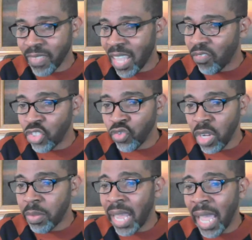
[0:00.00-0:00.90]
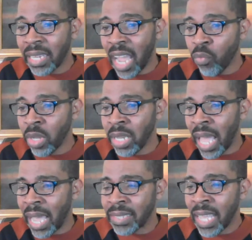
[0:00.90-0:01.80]
every dream that I had not
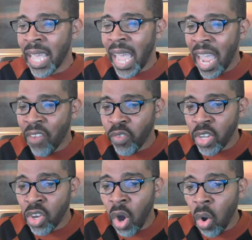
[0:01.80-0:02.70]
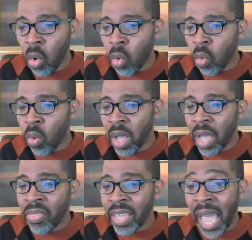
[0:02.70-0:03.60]
realized, every goal
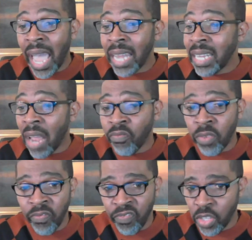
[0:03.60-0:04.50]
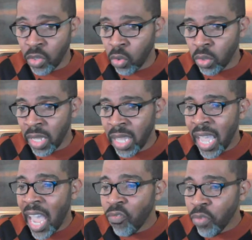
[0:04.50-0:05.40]
that I had not fulfilled,
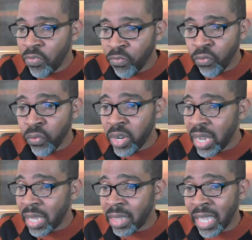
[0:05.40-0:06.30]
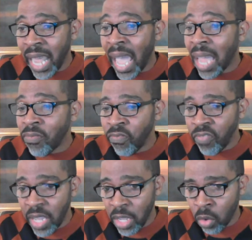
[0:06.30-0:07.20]
every friend that I had
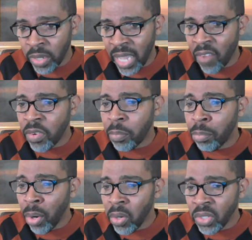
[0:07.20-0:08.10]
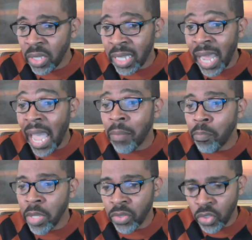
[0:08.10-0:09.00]
failed, every person that I had
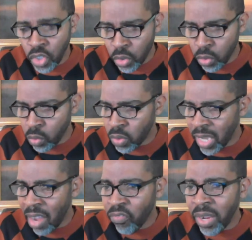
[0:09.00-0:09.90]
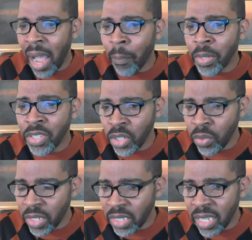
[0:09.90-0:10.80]
misused, every
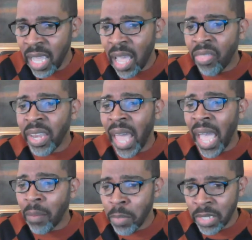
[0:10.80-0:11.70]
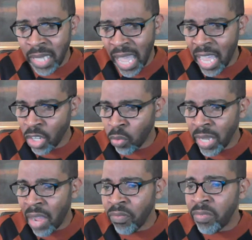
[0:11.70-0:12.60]
opportunity that I had mishandled,
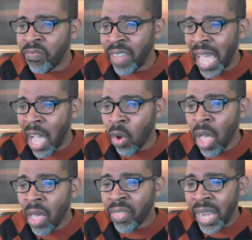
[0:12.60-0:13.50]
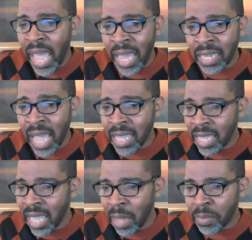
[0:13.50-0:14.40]
every vow that I had not
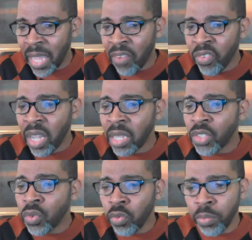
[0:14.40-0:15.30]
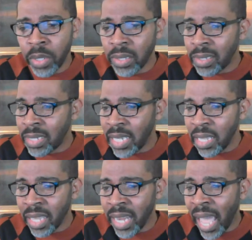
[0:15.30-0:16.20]
kept, every unscrupulous
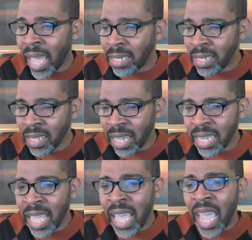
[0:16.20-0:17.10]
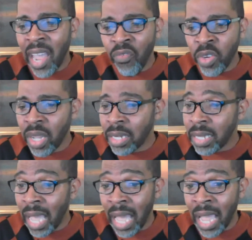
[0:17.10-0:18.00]
deed that I had done, every
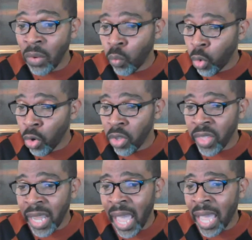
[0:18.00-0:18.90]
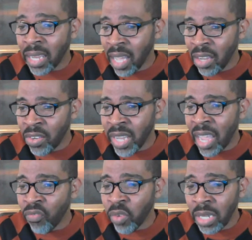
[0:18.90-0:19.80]
unkind word that I had uttered,
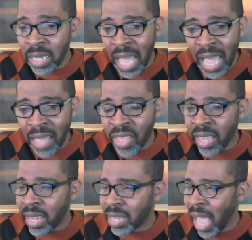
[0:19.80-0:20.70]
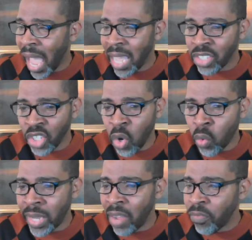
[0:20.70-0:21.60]
every lie that I had
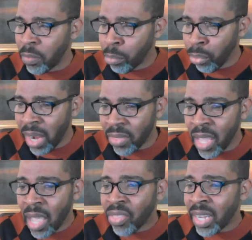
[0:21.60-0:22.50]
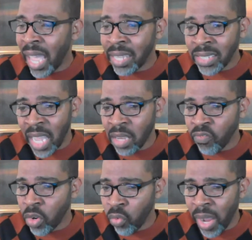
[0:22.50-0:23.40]
told, every breath that I had taken
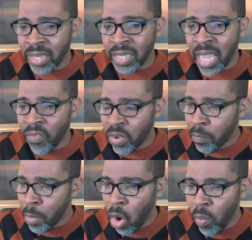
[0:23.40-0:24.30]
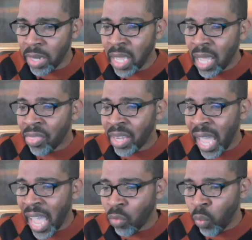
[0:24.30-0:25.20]
for granted, every moment that
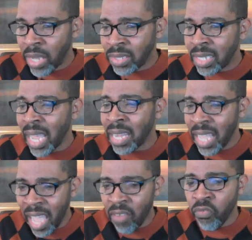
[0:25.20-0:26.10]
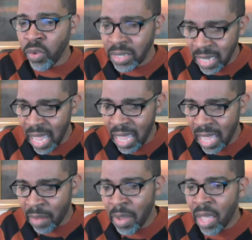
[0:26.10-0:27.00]
I had wasted, and every
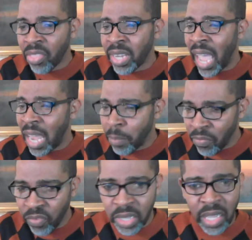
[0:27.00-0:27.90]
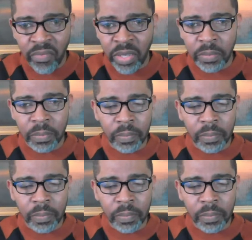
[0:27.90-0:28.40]
time that I had been forgiven.